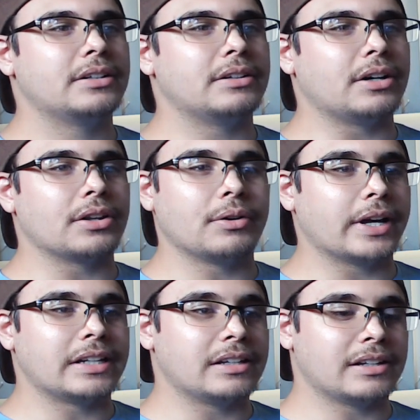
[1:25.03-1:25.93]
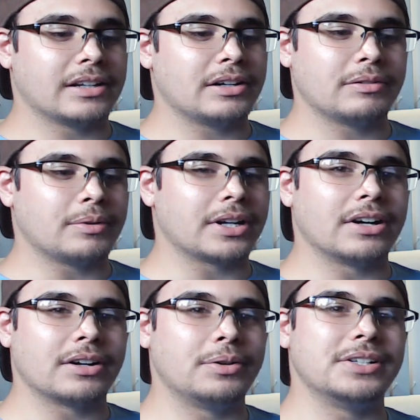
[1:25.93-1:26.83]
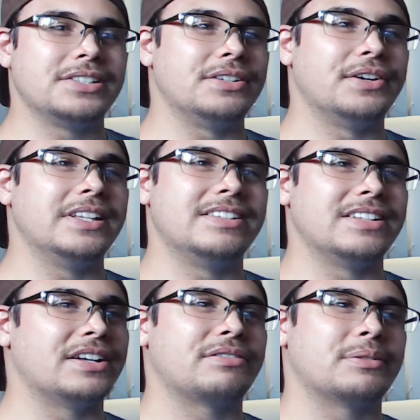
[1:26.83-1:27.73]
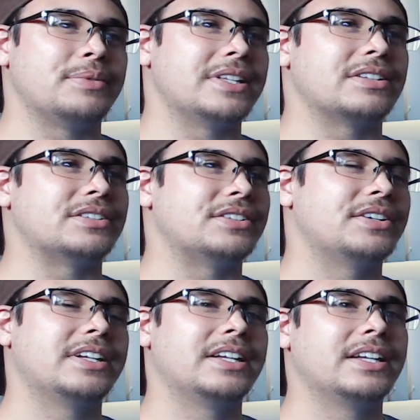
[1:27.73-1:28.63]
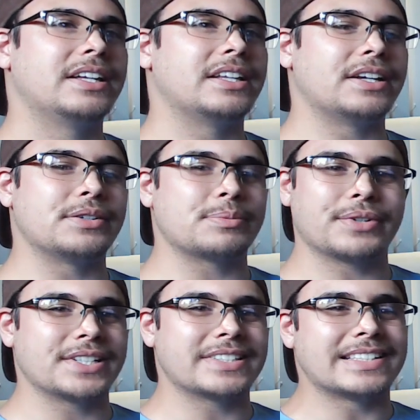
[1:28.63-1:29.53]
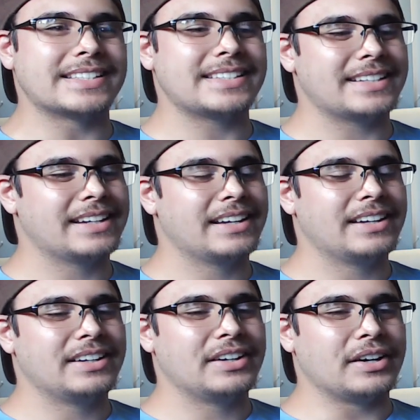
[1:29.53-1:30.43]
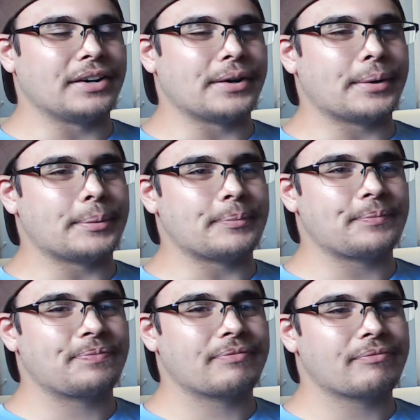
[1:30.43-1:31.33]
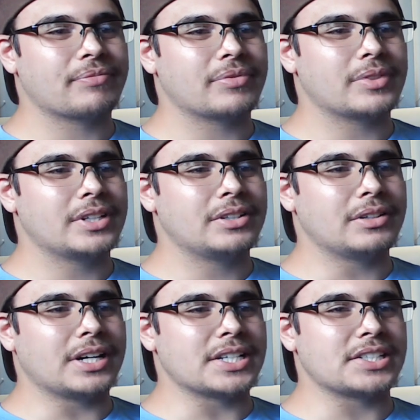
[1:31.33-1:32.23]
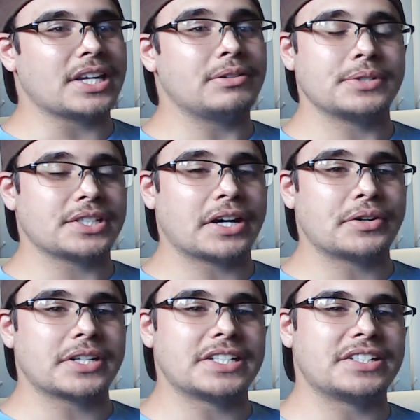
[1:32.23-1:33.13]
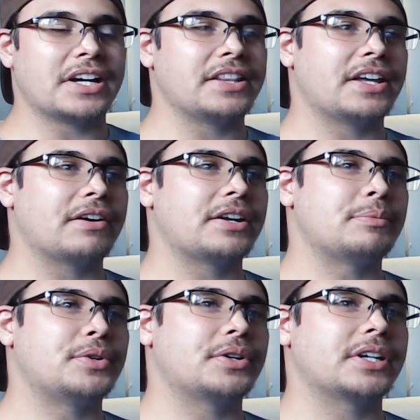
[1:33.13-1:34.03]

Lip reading: Although I did love what Gon was doing to Neferpito. That was priceless. Zeno was out. He's not there anymore.